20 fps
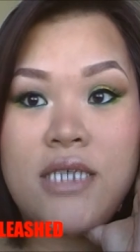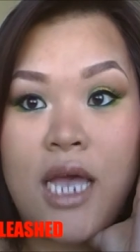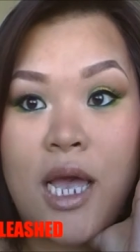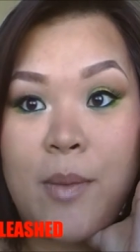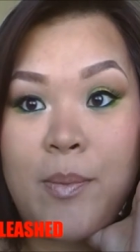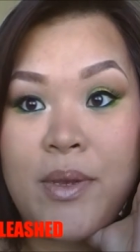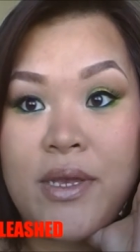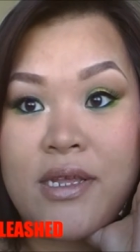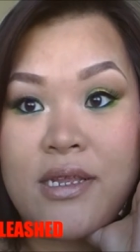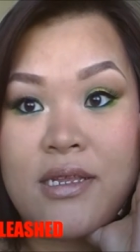has
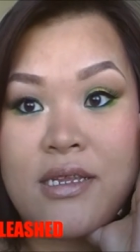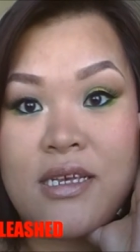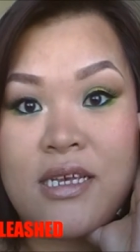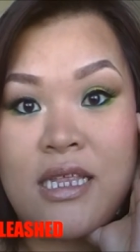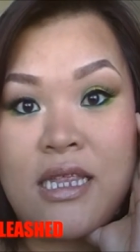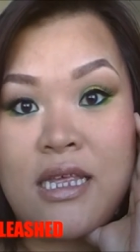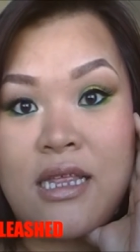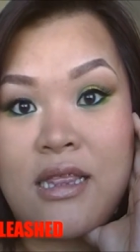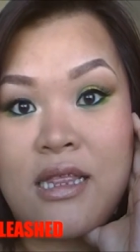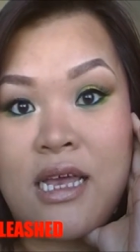happened
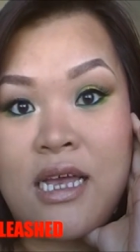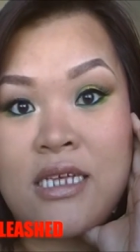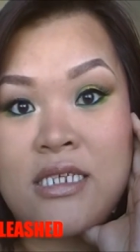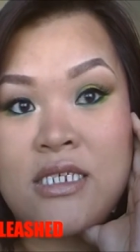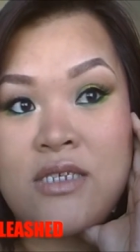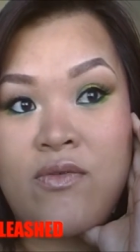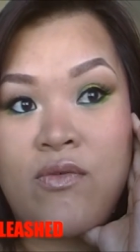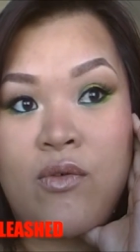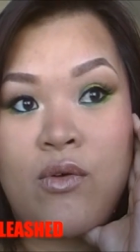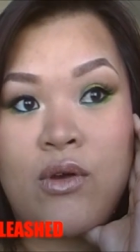in the
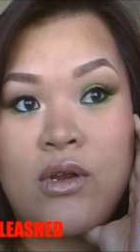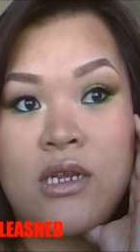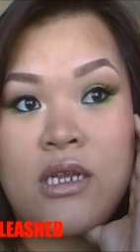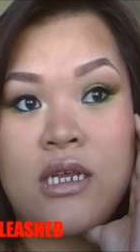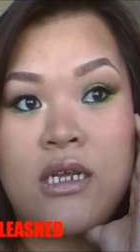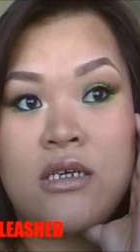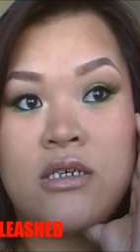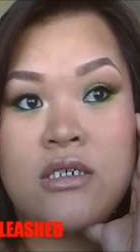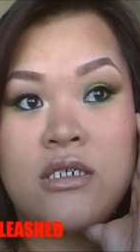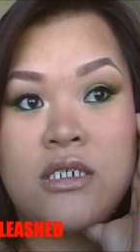last four
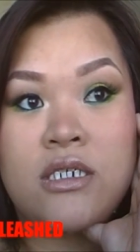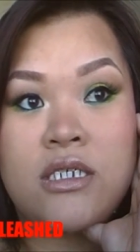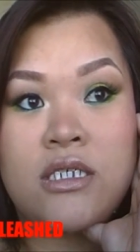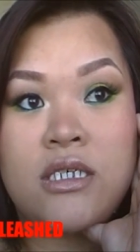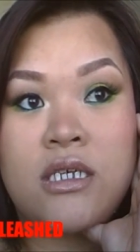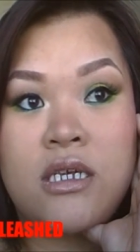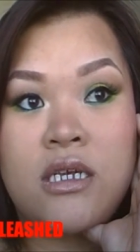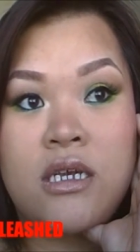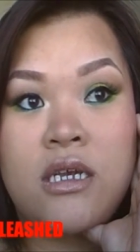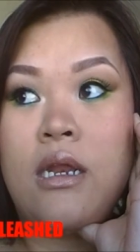
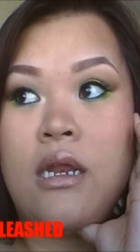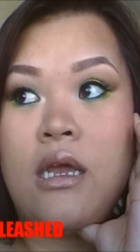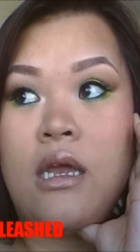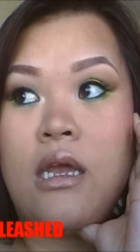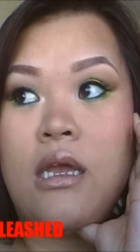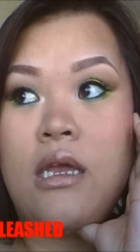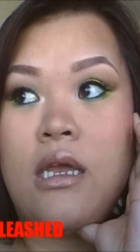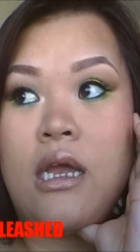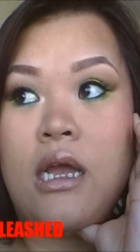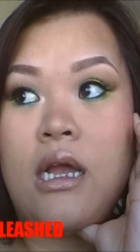years and
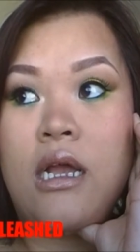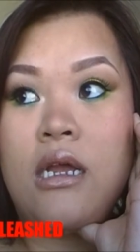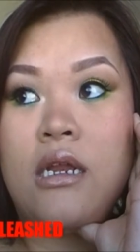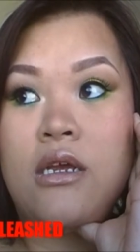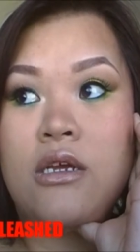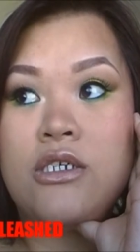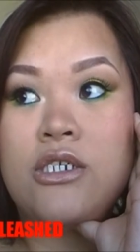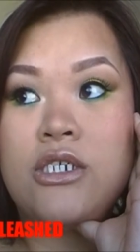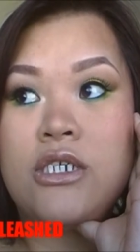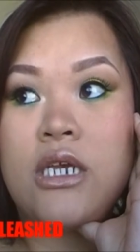I
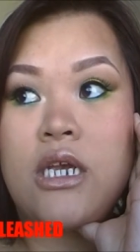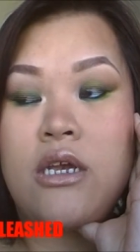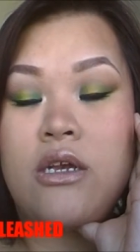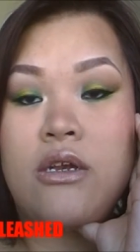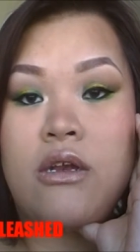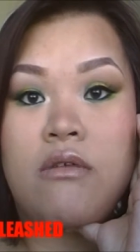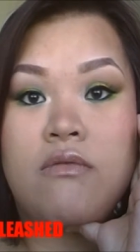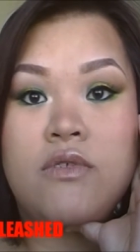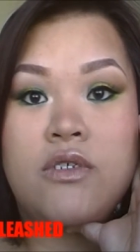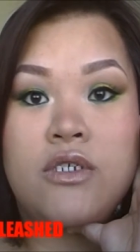had our
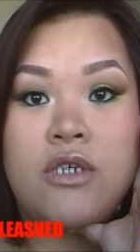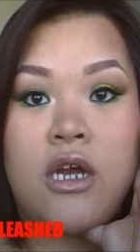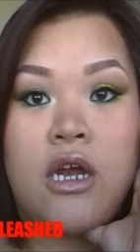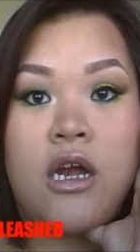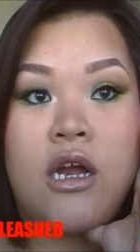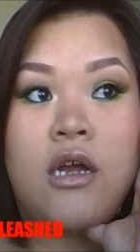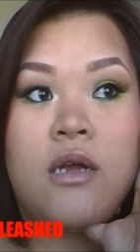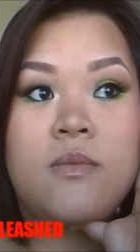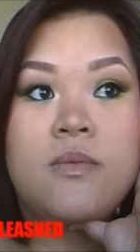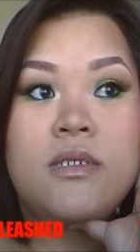share of
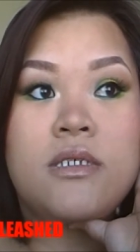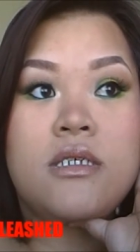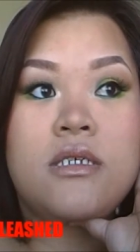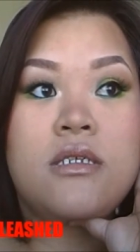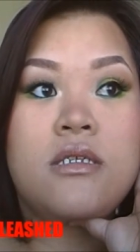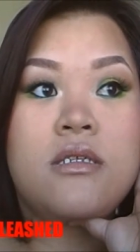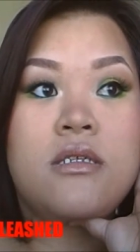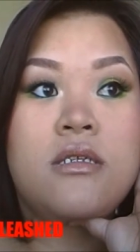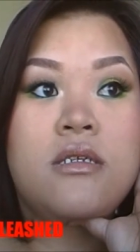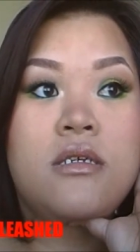jobs
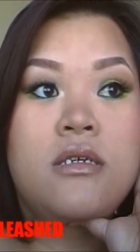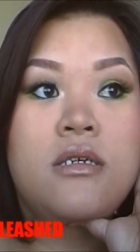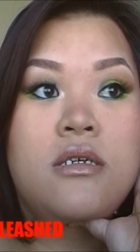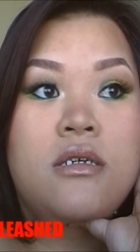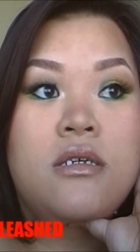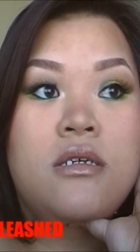and